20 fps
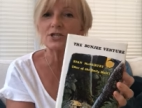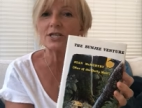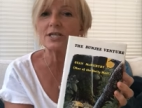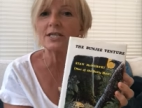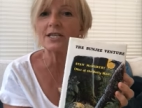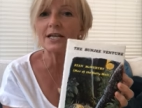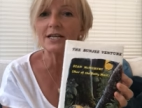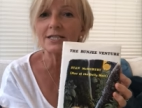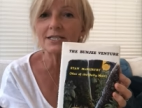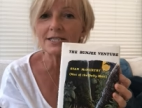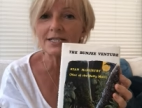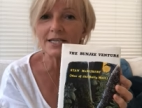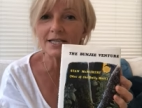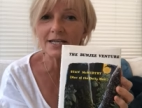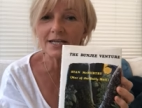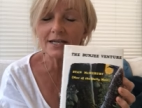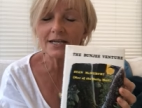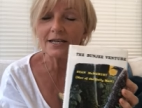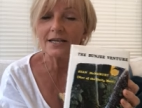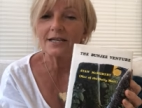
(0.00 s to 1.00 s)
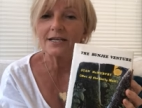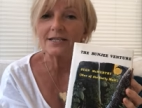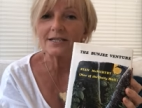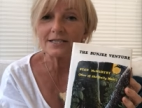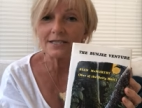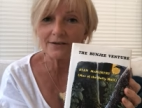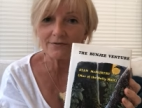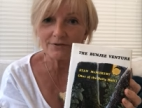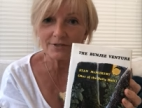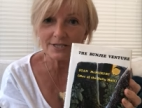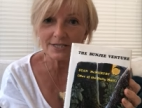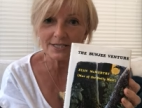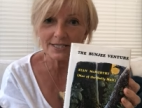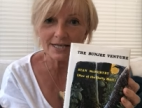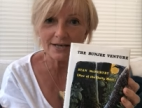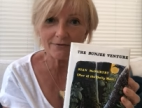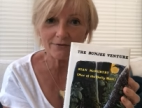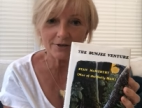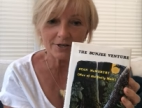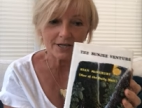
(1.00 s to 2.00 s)
in
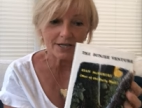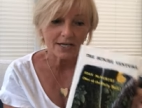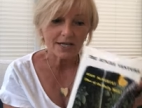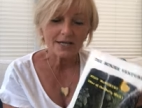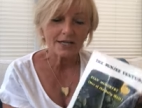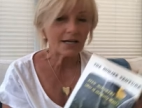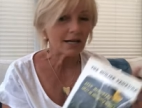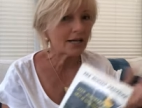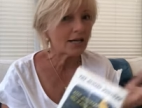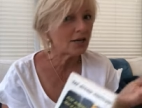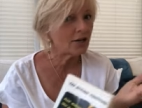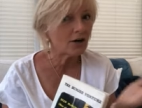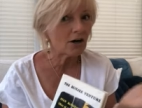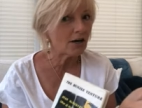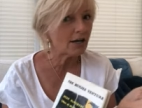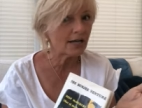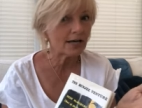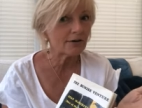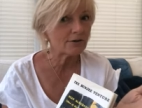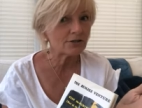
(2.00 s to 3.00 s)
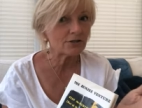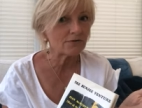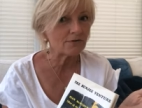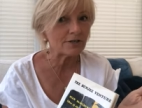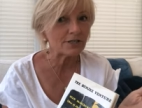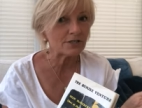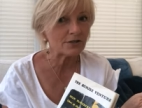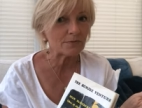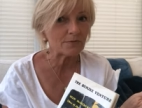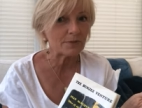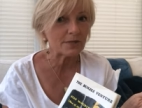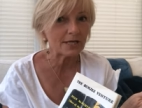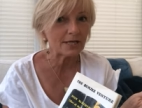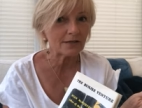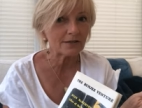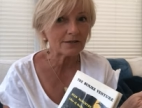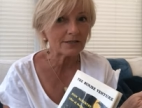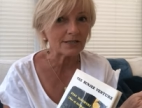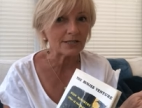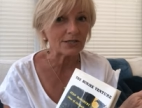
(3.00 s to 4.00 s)
1977. Now, you're not allowed to read somebody
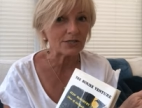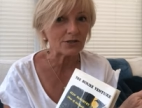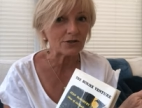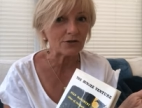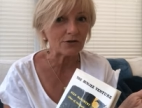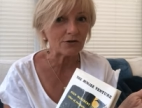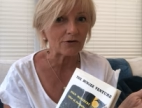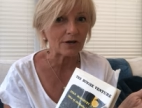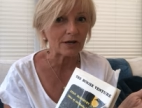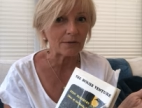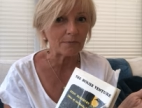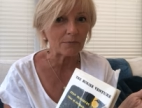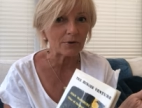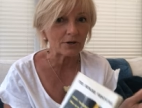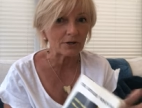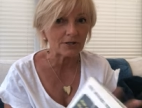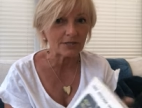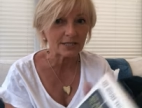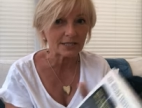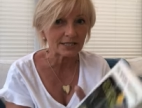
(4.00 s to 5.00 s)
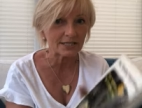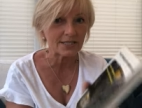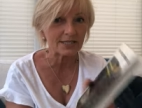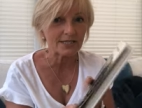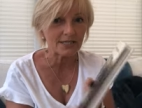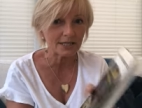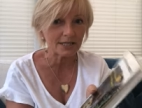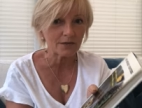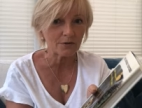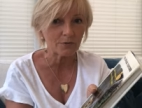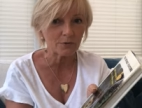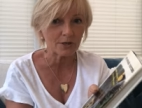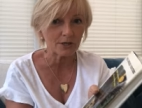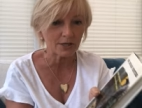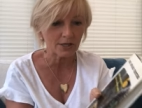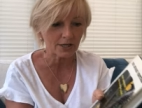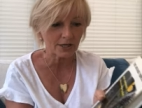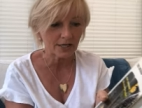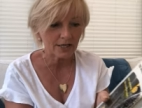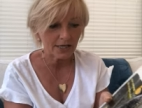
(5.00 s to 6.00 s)
else's story because this is their
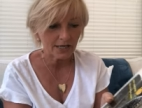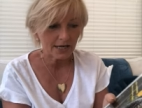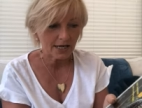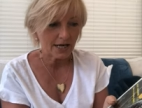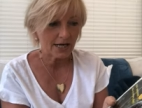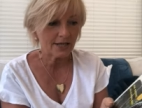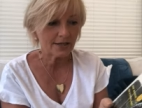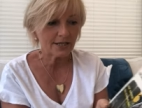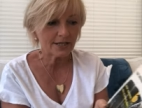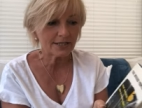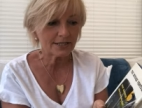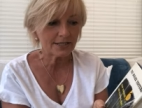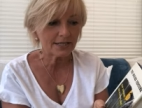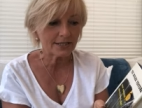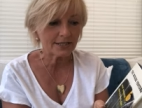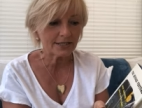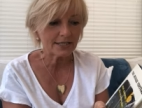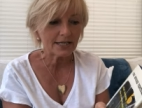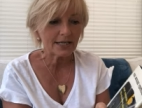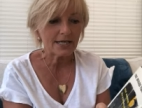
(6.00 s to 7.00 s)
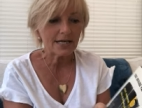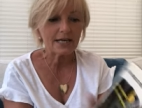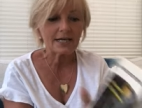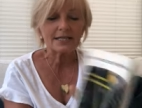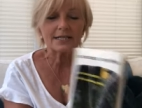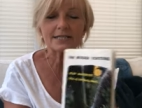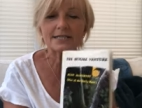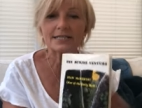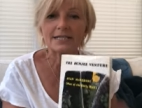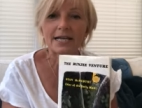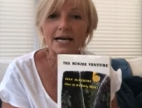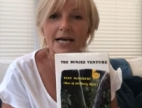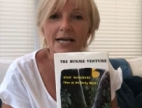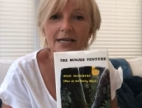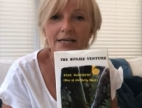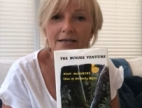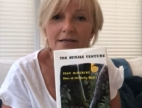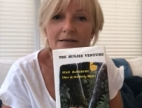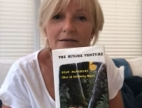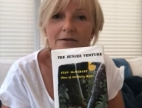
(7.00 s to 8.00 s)
work. And this is
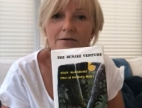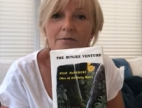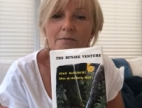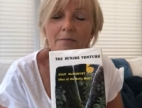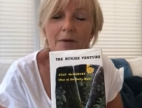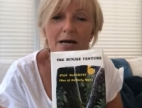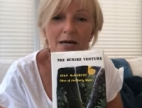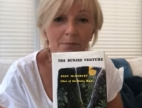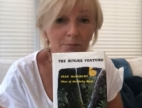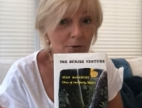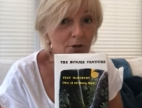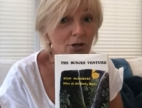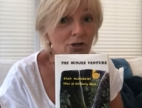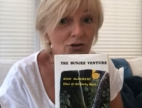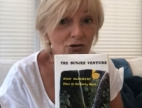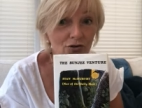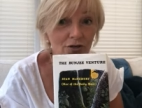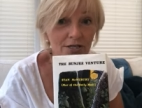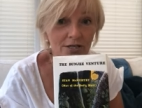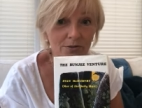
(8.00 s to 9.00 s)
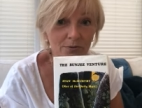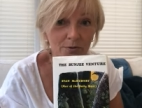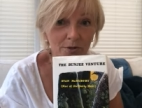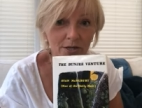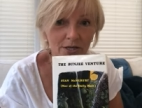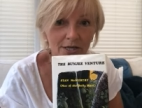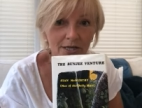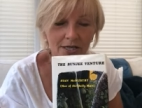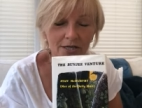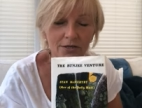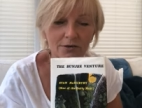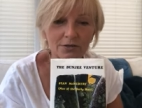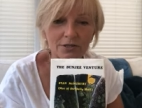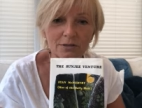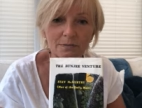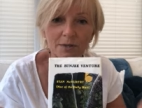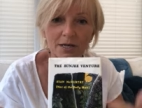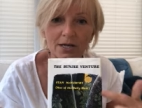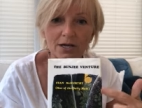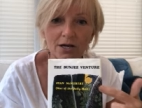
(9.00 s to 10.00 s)
Stan McMurtry's work. He used to
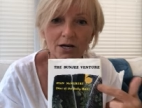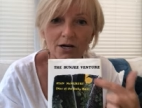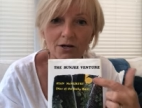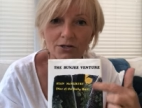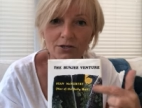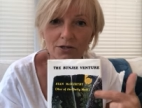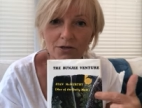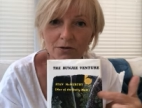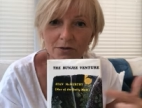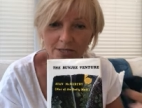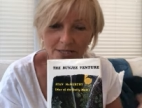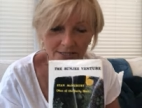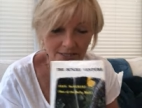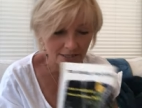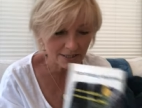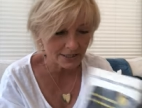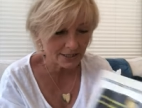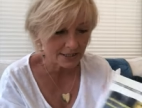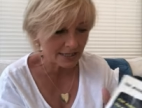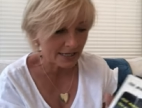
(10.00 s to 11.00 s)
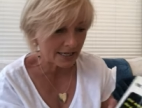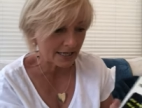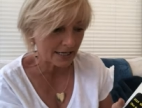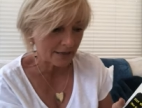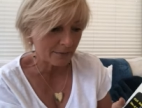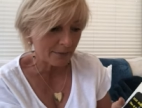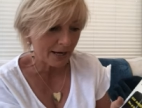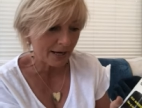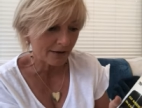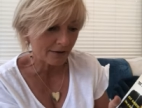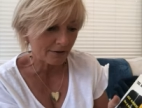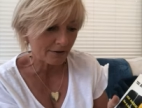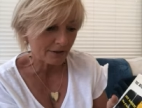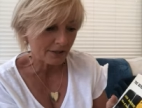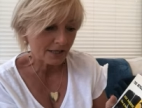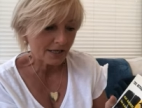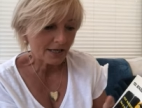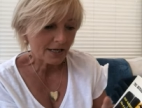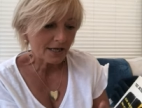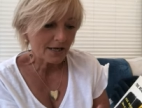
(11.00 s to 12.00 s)
be a cartoonist in the Daily Mail.
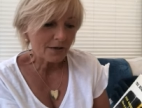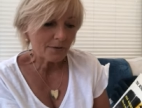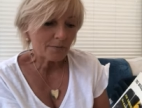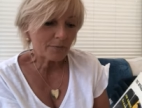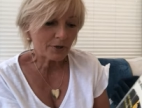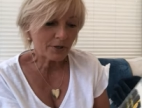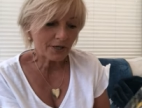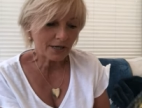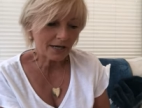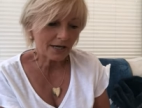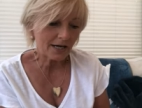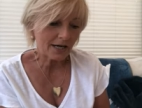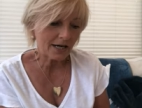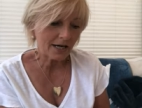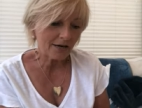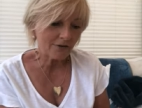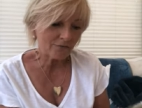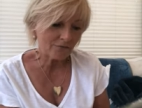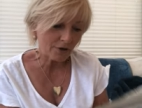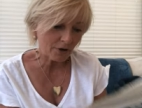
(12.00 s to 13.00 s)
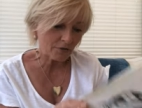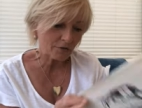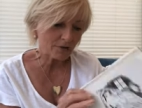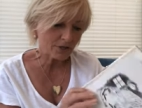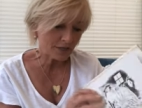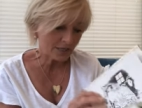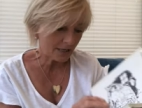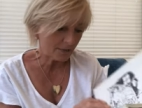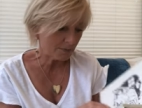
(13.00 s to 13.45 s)
But I wrote to their